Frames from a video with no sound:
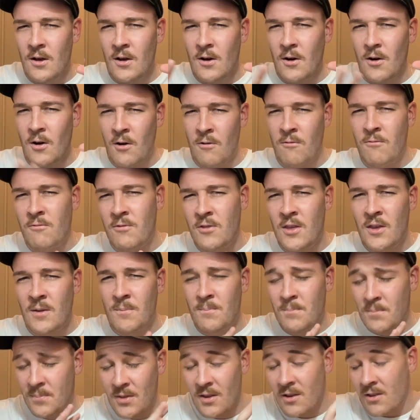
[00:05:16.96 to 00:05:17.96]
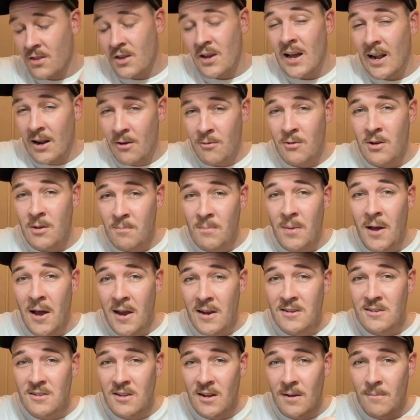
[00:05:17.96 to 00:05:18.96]
of the colouring in
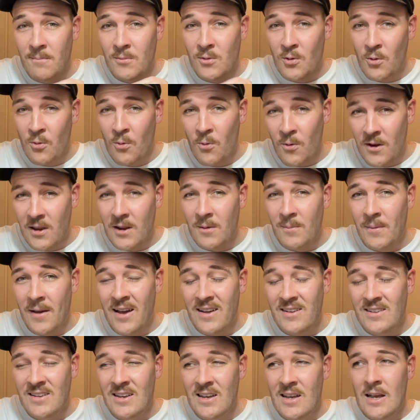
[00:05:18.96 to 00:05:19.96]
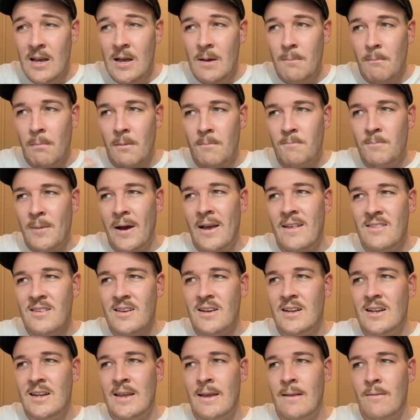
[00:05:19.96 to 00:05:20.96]
page that I'm talking about. But
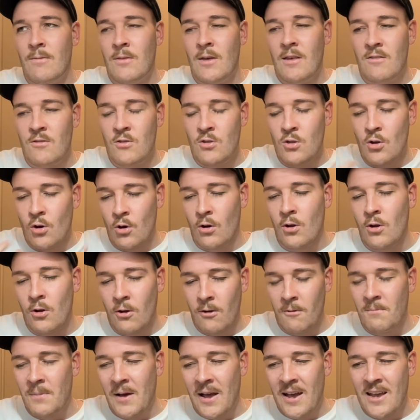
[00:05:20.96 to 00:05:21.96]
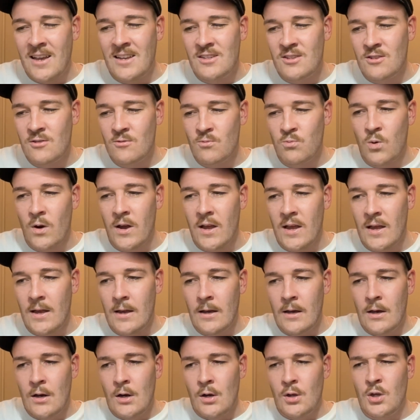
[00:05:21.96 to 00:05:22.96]
basically, there's not a lot of pages where
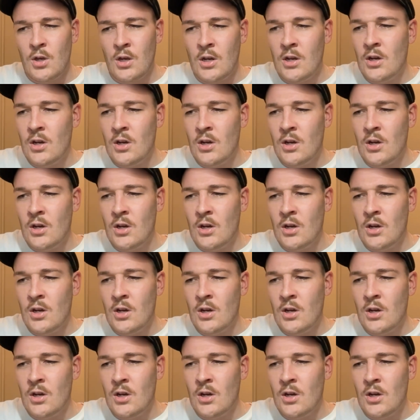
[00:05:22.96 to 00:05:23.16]
you can